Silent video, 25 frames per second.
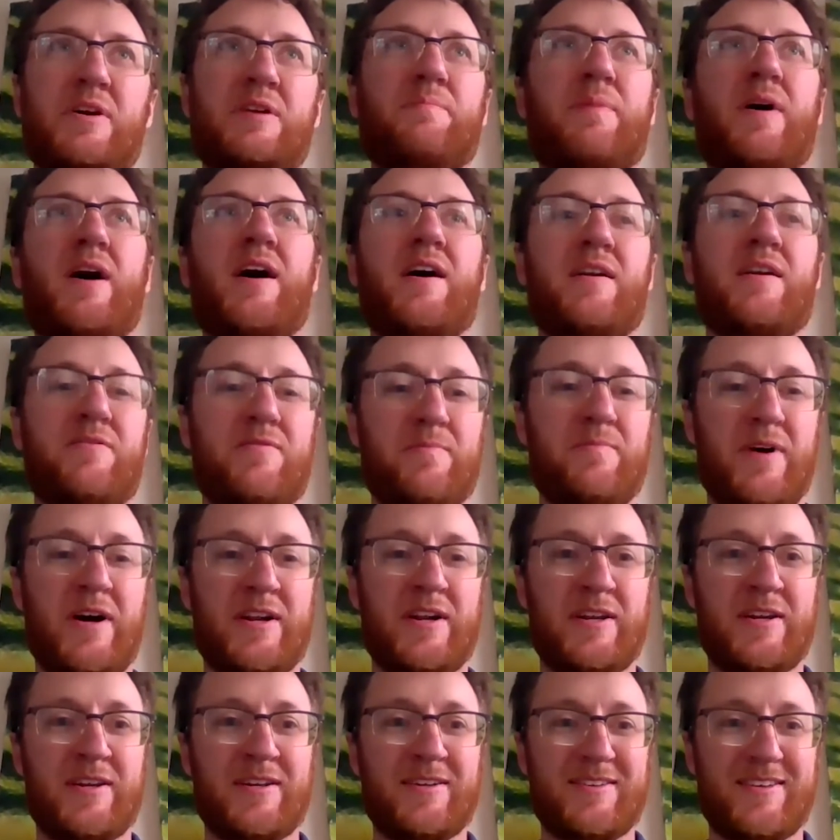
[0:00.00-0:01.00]
big pot of
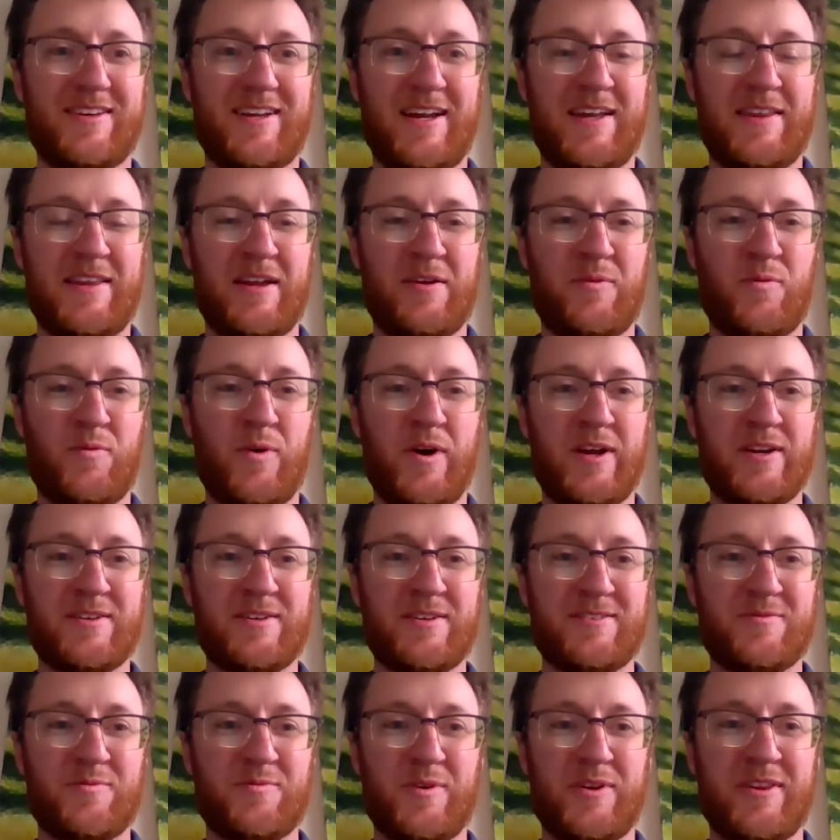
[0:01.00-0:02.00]
money, and that
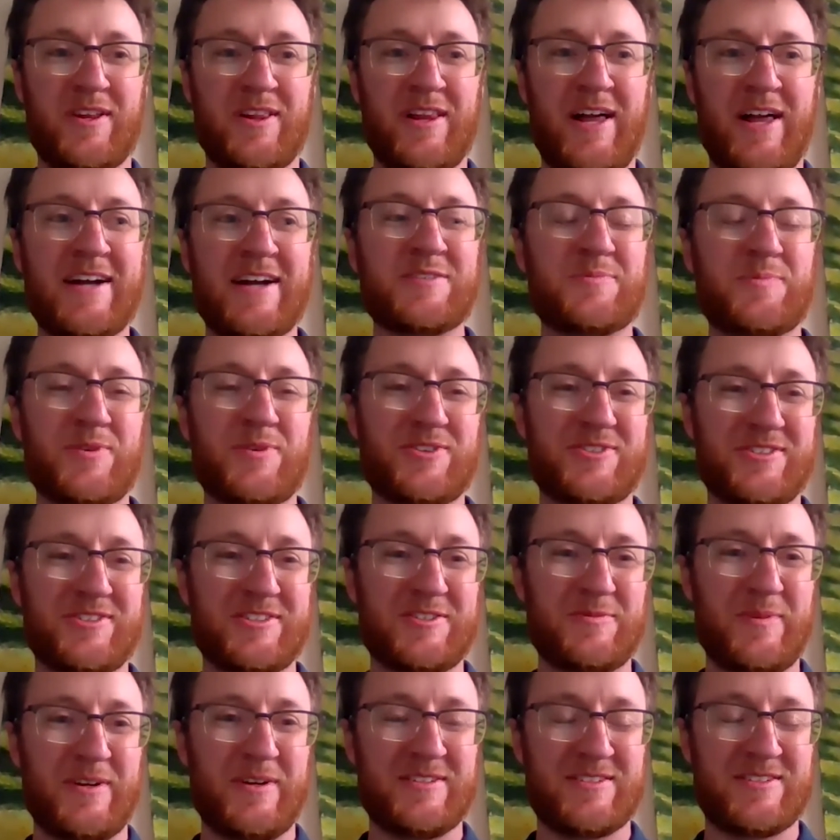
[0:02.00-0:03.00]
when the last
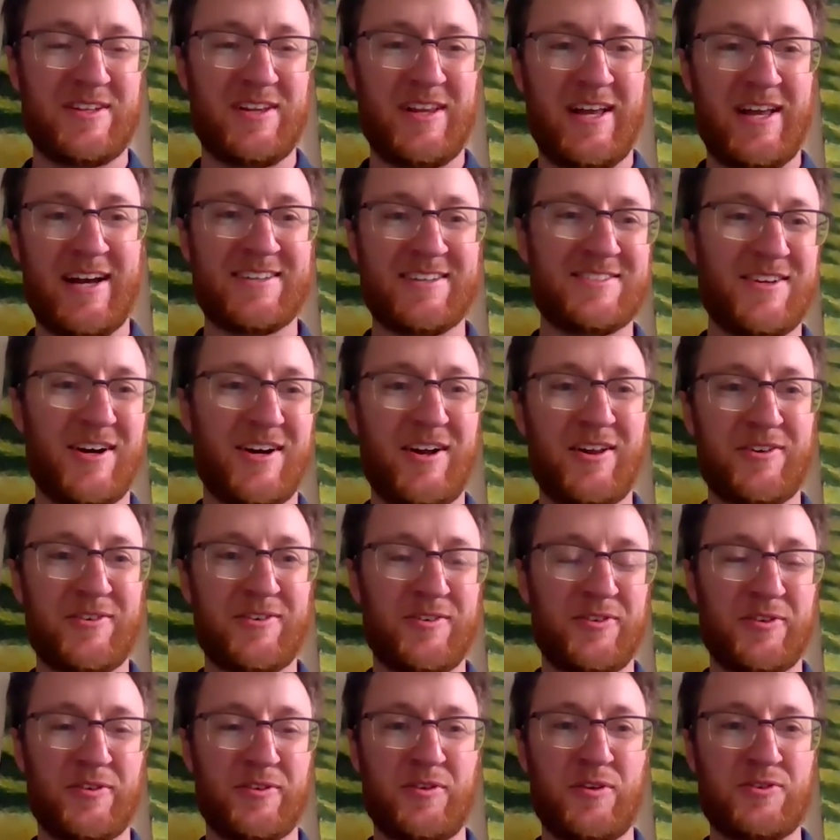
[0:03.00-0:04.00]
person spends the last
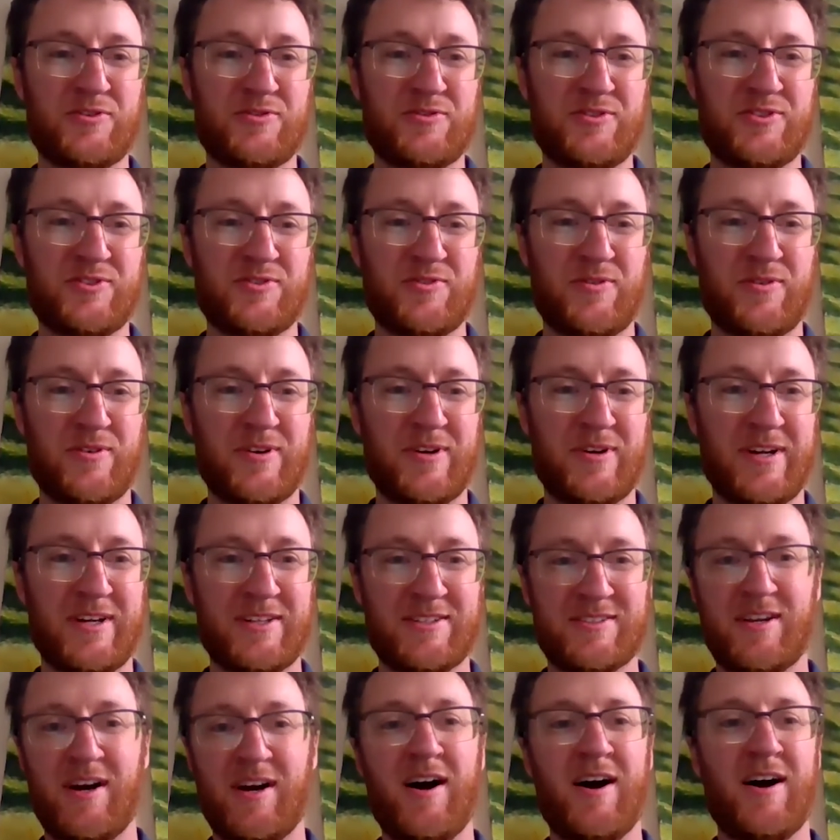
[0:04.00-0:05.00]
dollar in the grocery store,
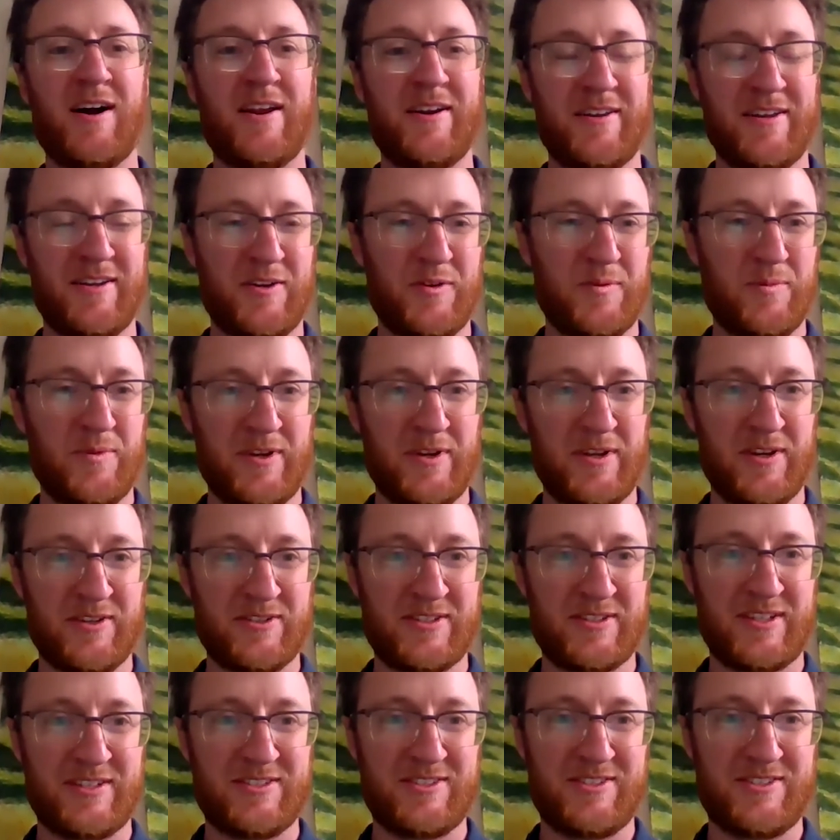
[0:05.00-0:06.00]
it's gone and nobody
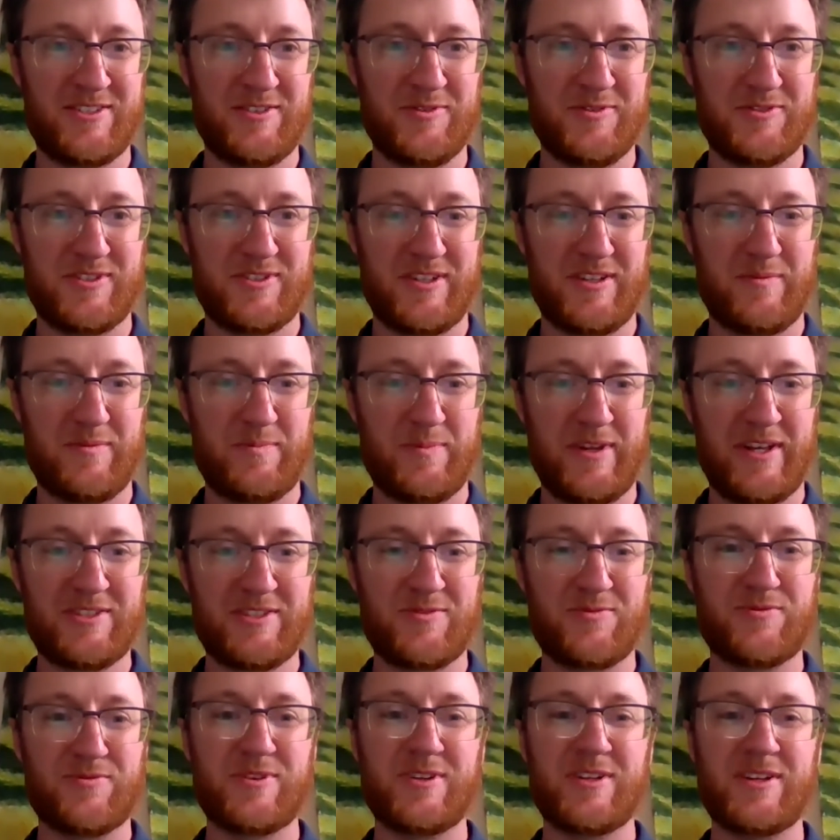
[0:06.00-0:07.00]
else gets to use it. But
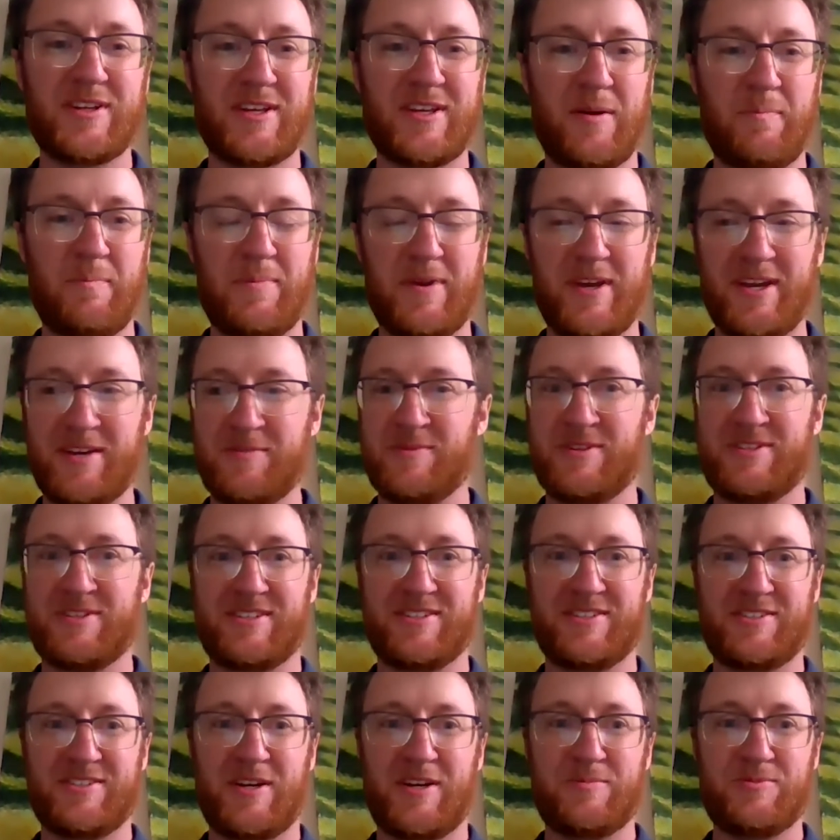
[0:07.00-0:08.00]
that's really a big
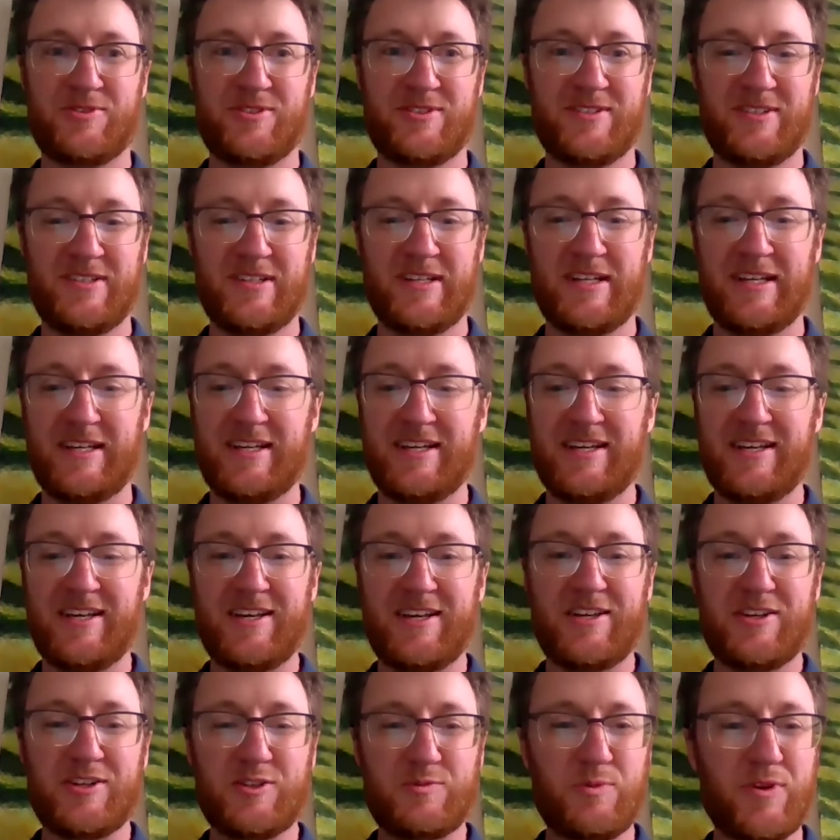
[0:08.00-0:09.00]
misconception.
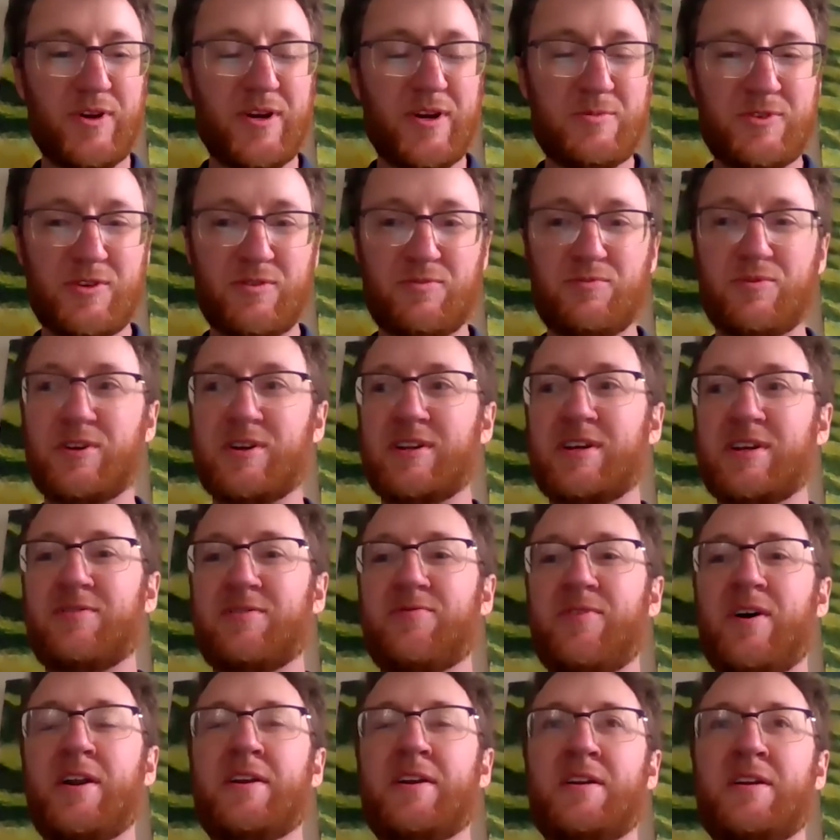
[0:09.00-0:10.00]
These programs are really
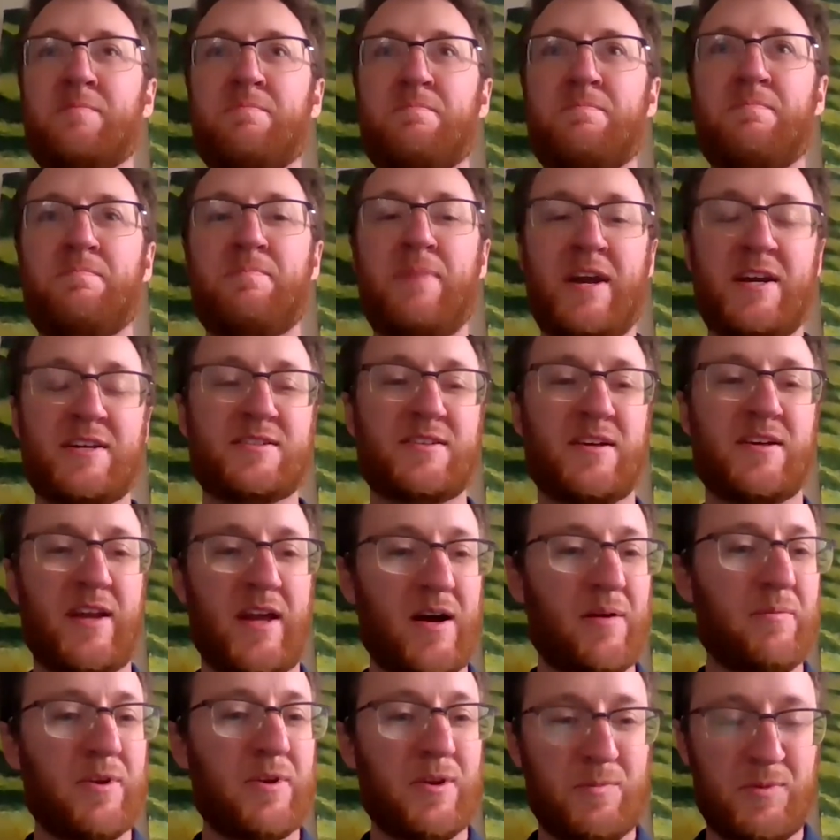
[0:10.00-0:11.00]
funded based on
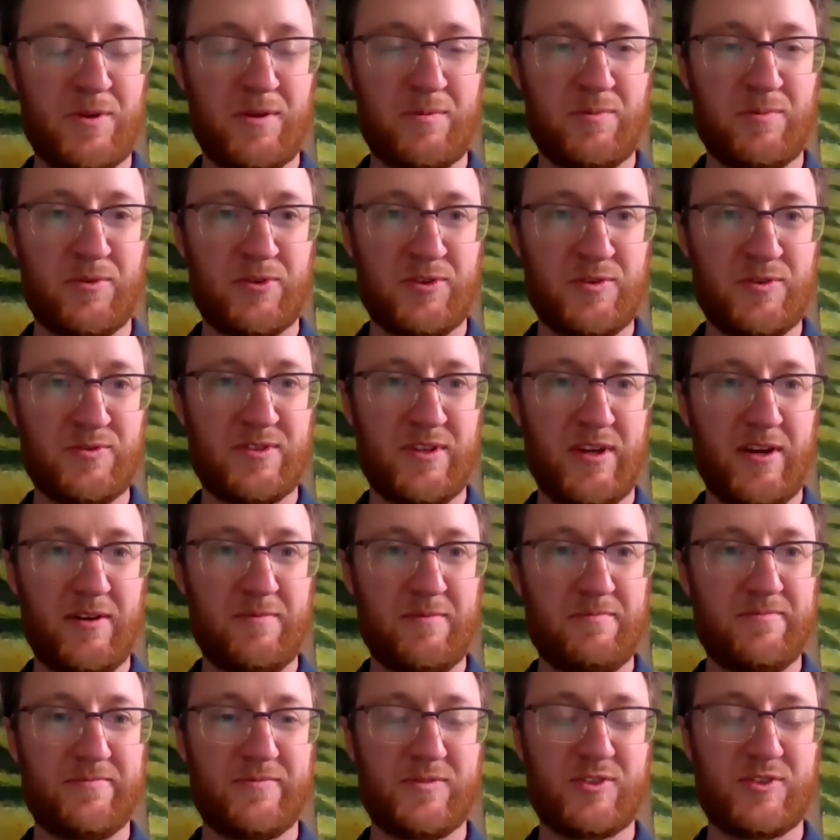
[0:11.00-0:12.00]
how many people use
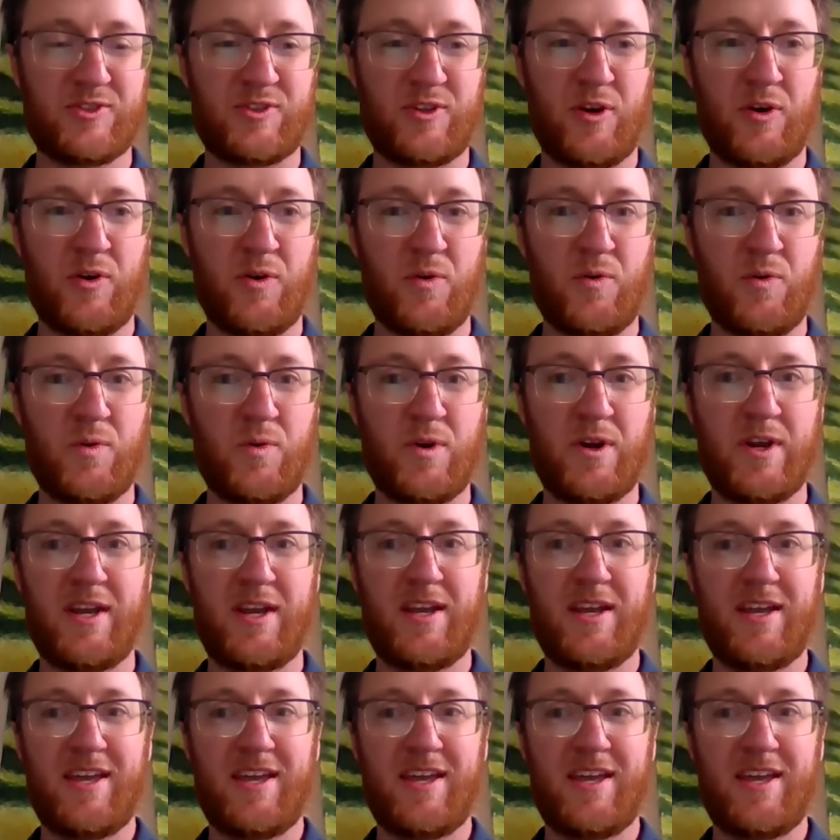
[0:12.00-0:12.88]
them. So